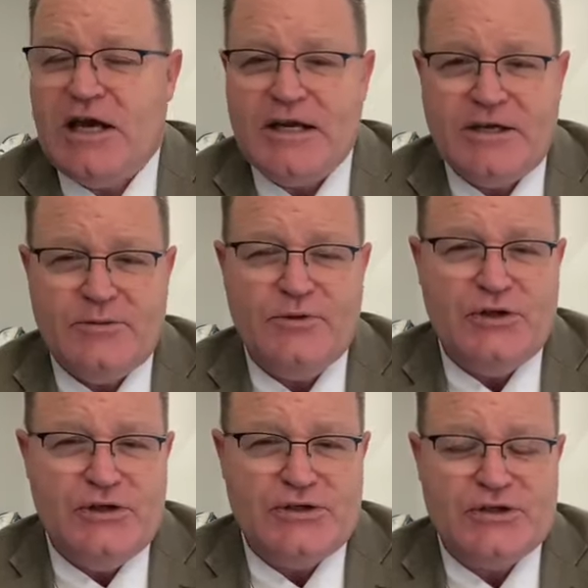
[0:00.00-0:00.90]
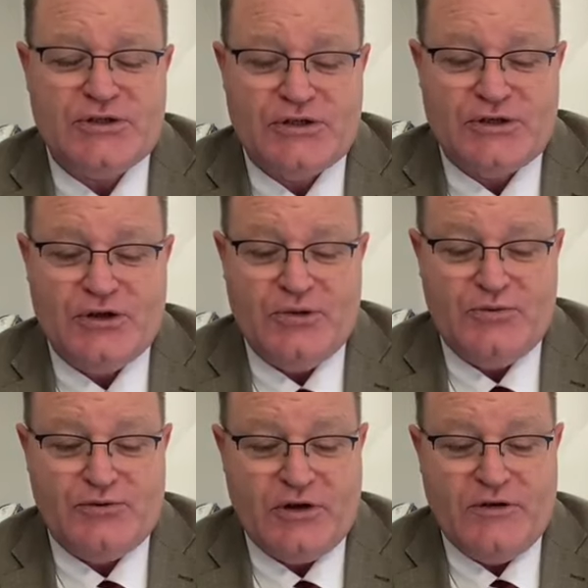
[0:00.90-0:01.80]
Jacob uses the
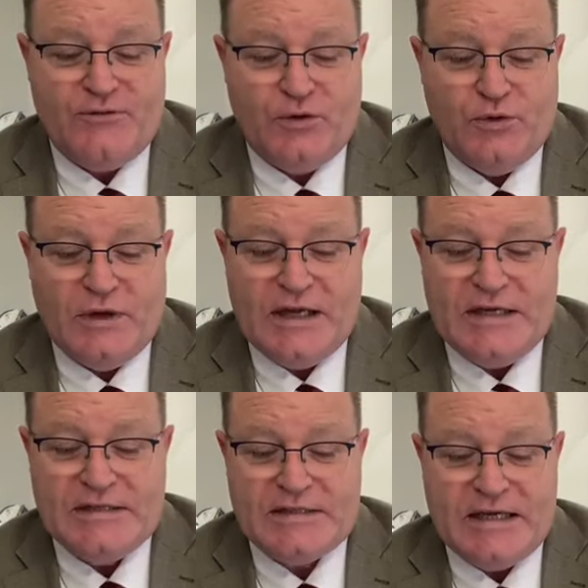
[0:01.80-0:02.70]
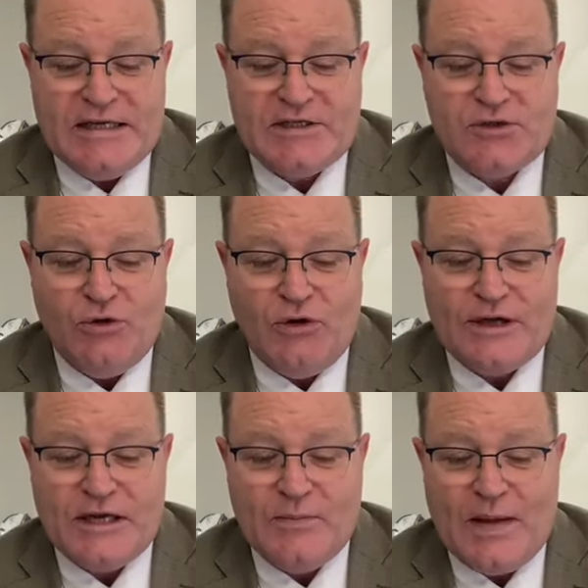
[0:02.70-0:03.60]
term dreadful, he's
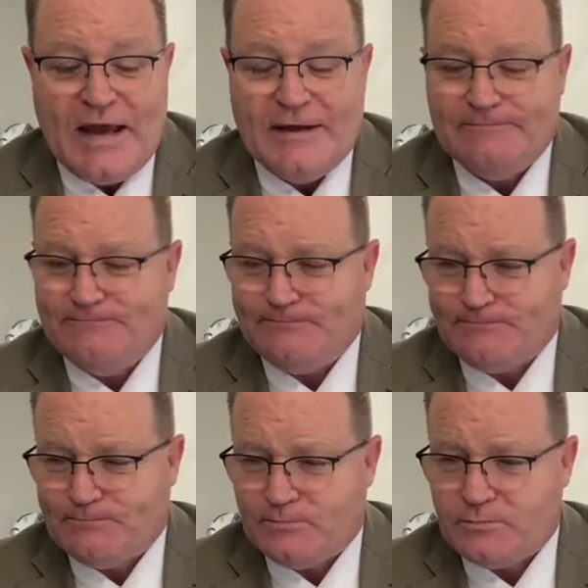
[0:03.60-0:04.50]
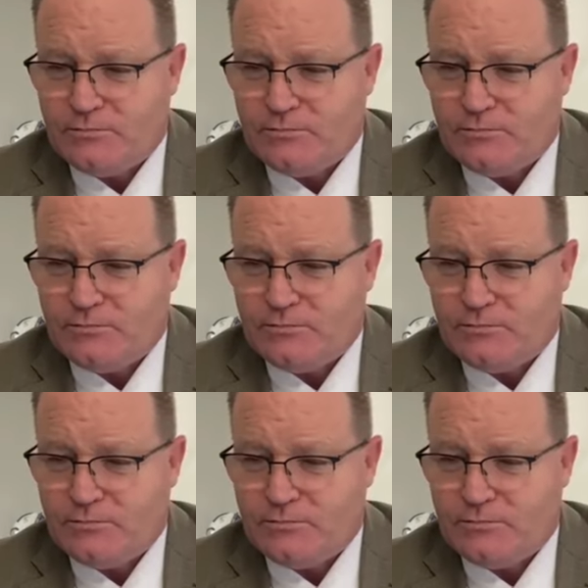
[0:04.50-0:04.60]
talking about